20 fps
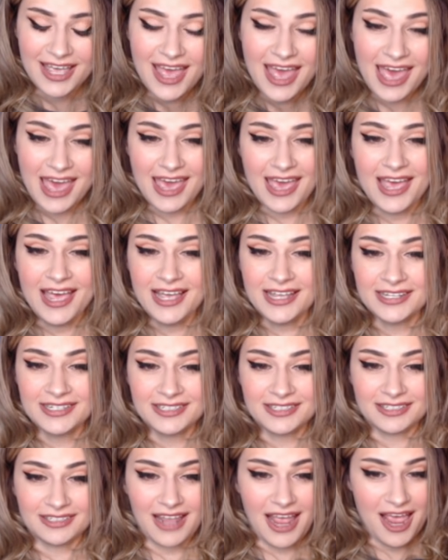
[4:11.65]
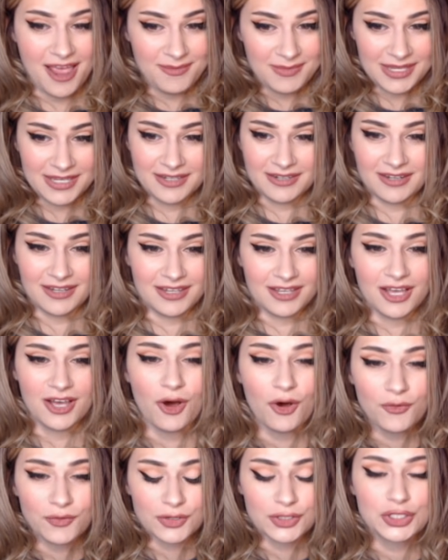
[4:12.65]
And, I mean,
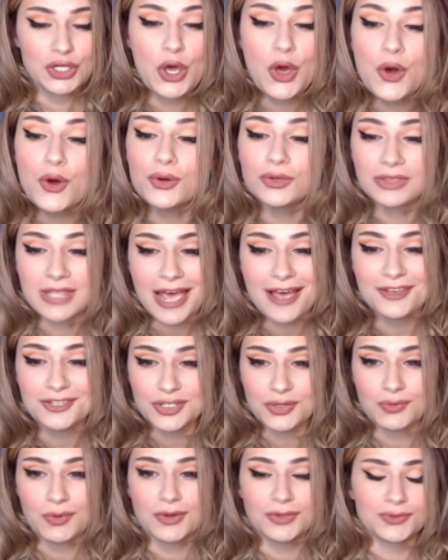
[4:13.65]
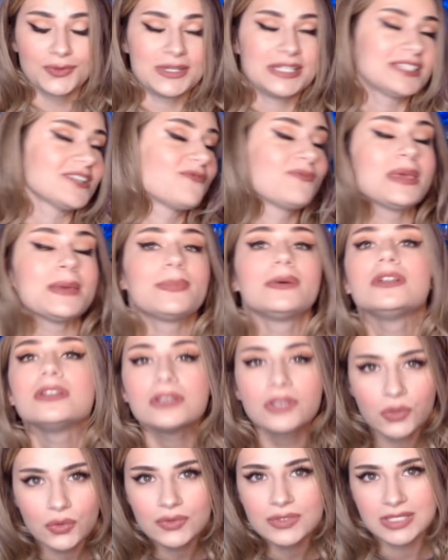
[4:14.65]
over two thousand quote tweets of people
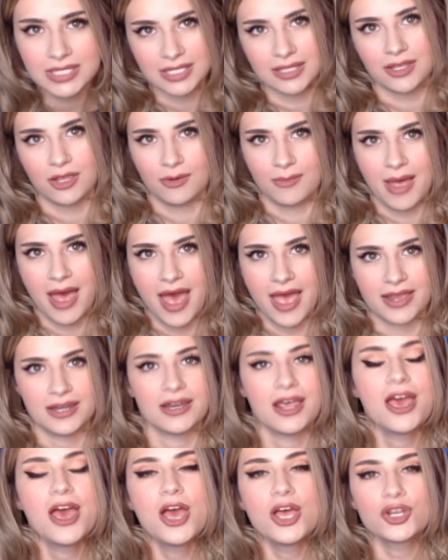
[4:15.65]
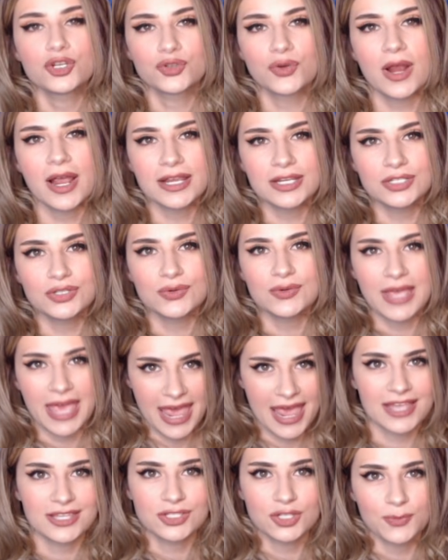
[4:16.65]
losing their mind trying to
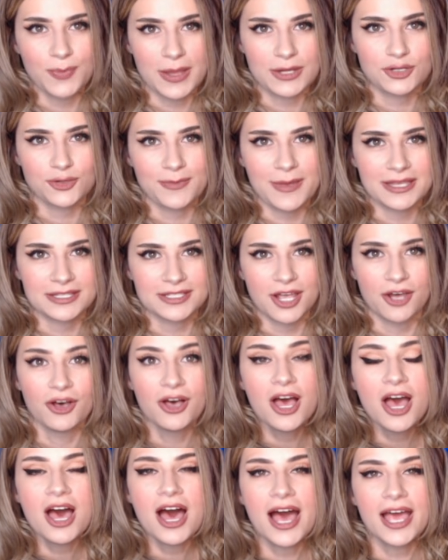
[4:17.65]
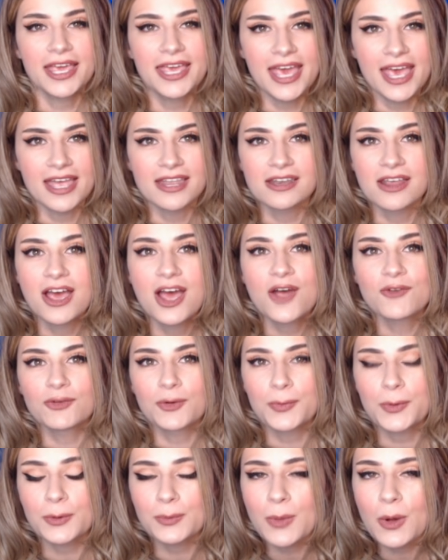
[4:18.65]
cancel Pedro Pascal, again, for
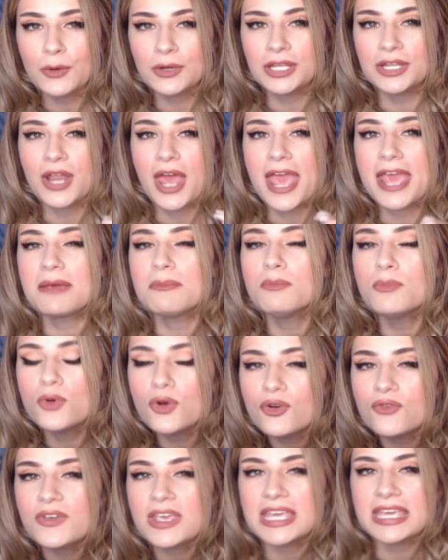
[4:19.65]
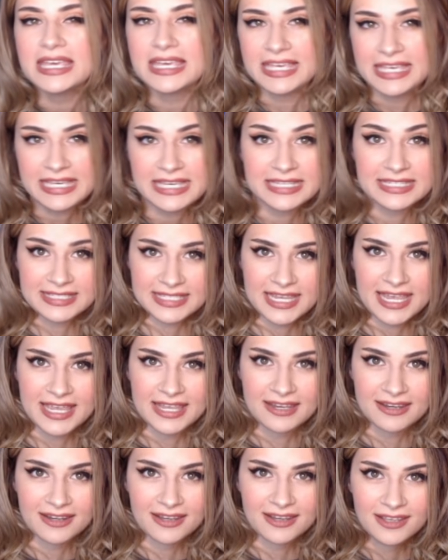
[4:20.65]
promoting a movie he is
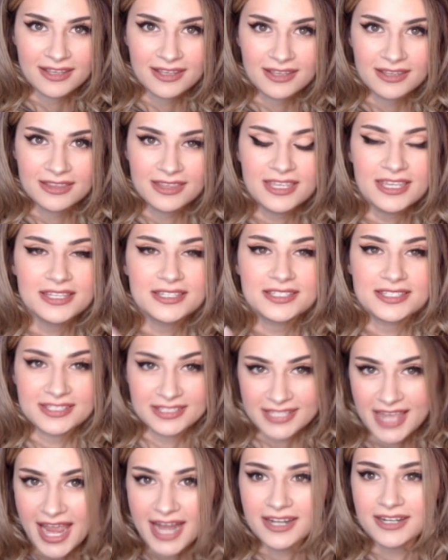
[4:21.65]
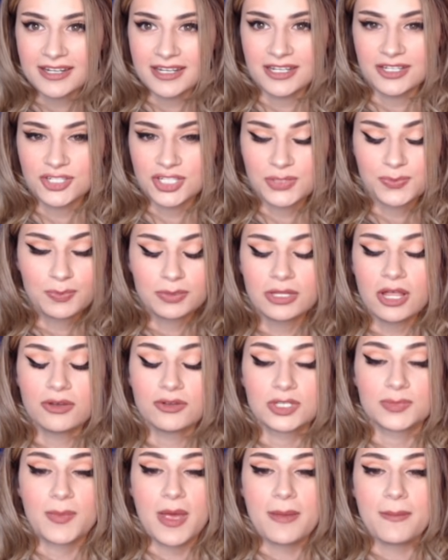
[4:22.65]
in. The insanity just
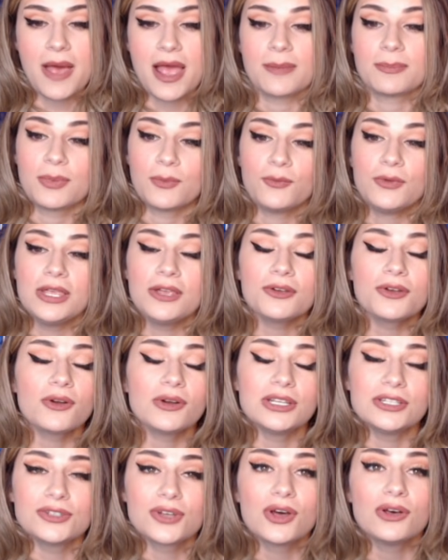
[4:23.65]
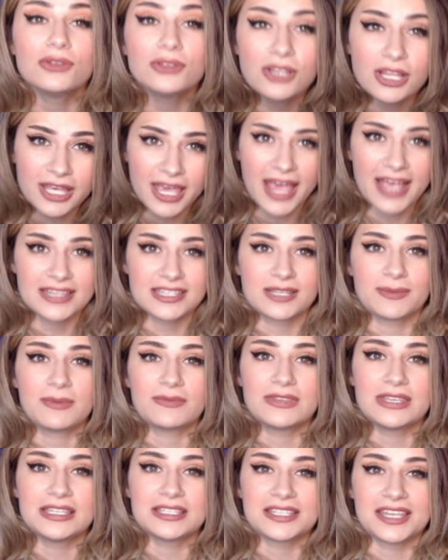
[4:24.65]
blows my mind. But we are going to go look at some of
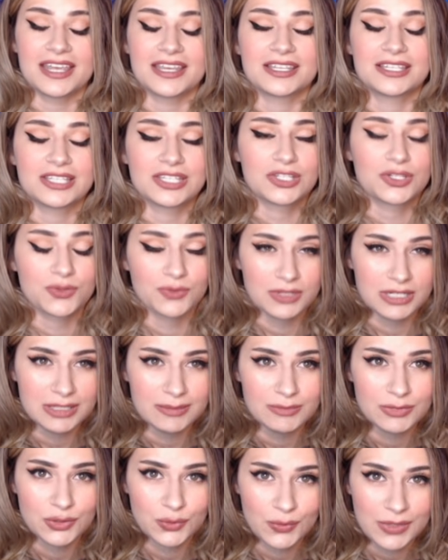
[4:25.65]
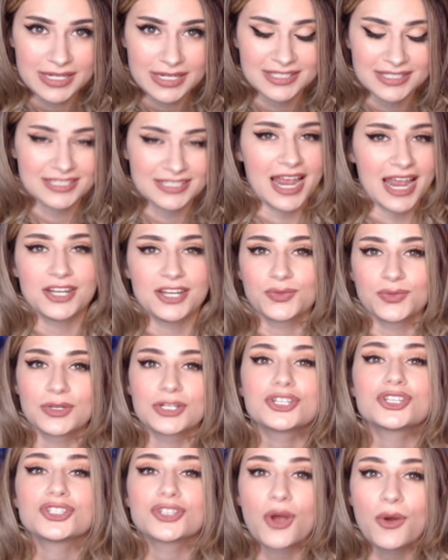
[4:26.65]
these extreme tweets because I just want
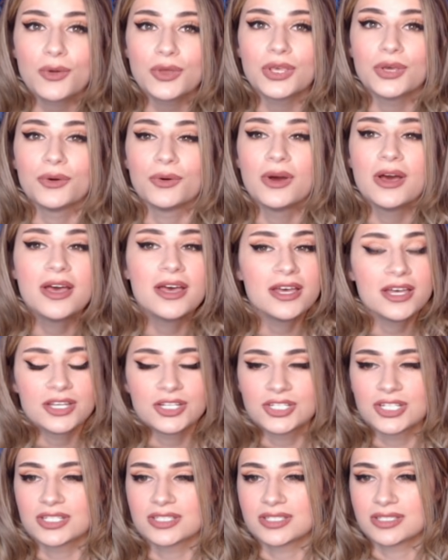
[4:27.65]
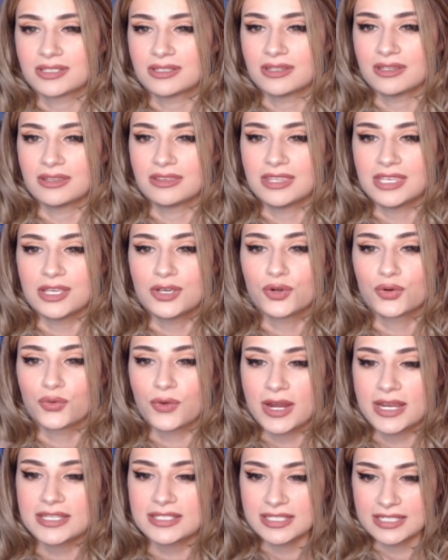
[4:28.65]
to show you just the
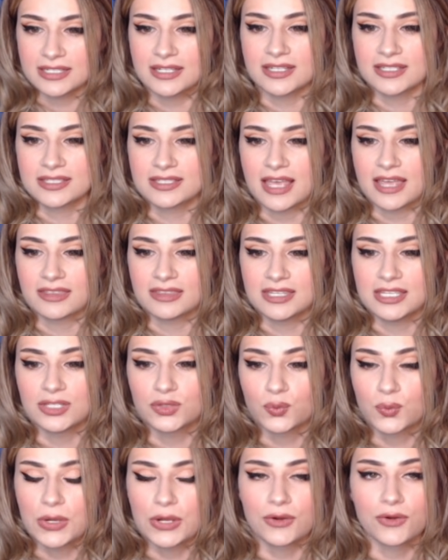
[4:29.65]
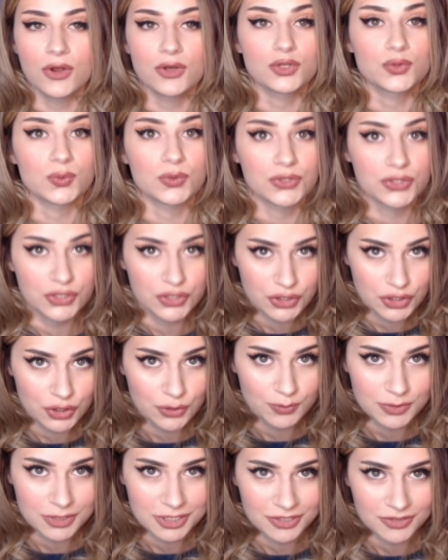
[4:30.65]
craziness that these weirdos will
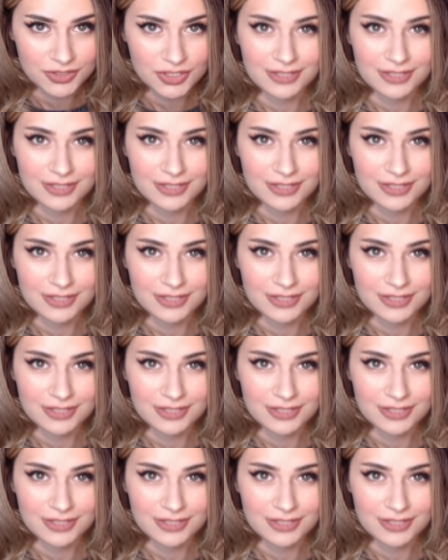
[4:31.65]
stoop to.